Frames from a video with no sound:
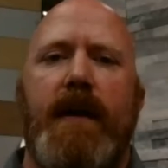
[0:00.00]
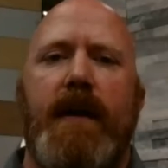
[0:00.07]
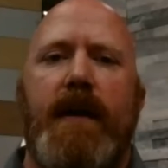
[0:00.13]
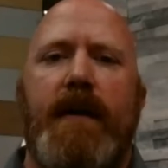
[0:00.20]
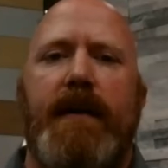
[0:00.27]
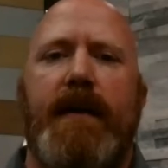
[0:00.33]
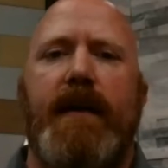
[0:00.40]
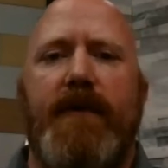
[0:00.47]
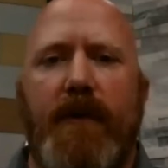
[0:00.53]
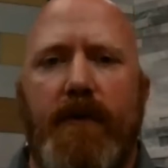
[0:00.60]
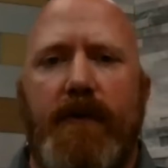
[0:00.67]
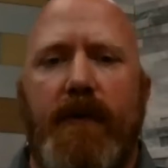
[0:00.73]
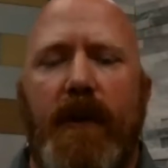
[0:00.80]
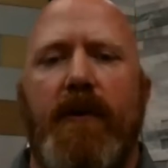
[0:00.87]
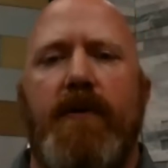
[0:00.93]
get
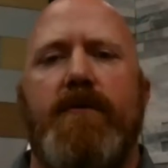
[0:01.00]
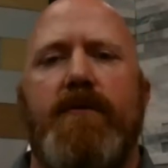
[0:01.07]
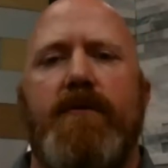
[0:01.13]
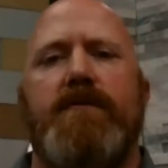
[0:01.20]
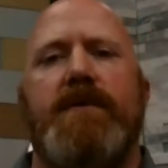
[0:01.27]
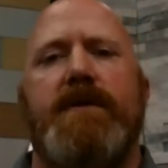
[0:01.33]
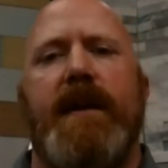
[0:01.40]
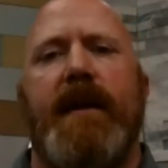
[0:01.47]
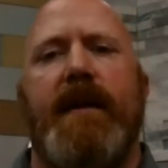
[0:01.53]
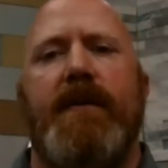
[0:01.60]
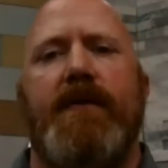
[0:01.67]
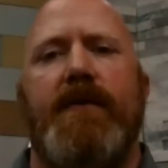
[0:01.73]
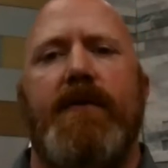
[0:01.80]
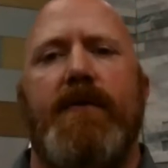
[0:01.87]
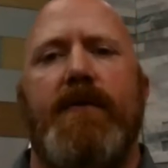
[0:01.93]
those loans
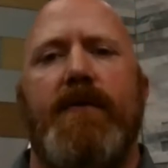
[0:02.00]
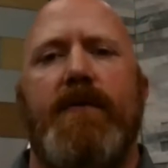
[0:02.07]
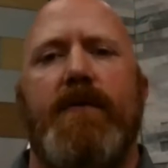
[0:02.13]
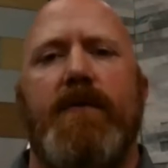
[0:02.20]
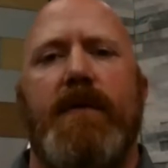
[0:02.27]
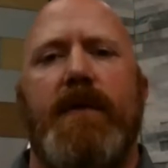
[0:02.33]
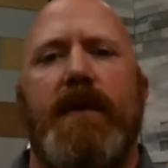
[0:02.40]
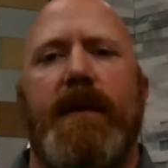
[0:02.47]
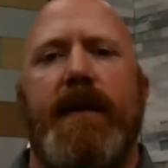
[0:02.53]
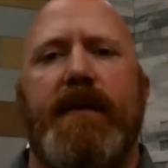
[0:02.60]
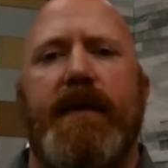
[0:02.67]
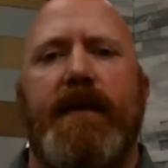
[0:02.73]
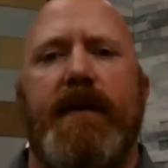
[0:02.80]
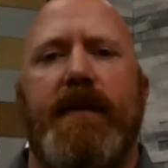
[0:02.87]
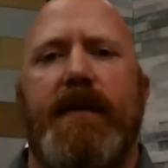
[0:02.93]
and to get
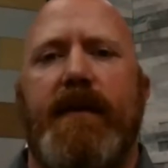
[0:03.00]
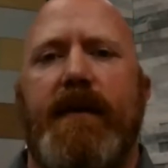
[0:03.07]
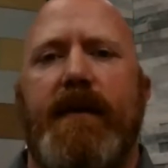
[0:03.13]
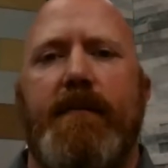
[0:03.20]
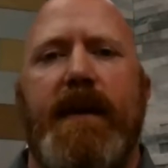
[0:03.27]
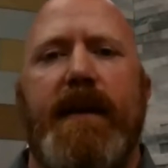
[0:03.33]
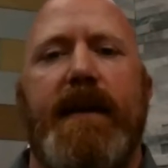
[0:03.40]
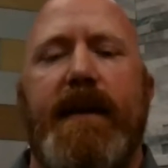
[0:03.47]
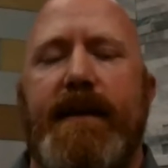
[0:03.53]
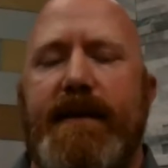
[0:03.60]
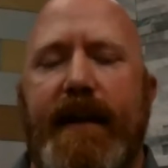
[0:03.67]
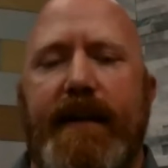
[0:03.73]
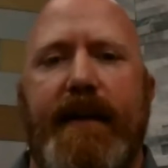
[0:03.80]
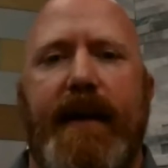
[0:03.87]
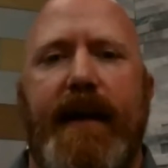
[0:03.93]
the immediate
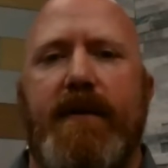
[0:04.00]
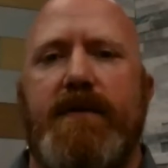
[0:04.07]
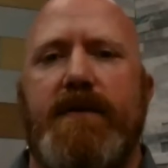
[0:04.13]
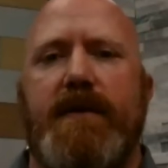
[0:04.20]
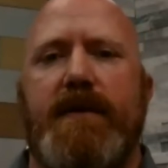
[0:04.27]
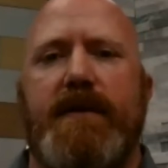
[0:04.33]
10,000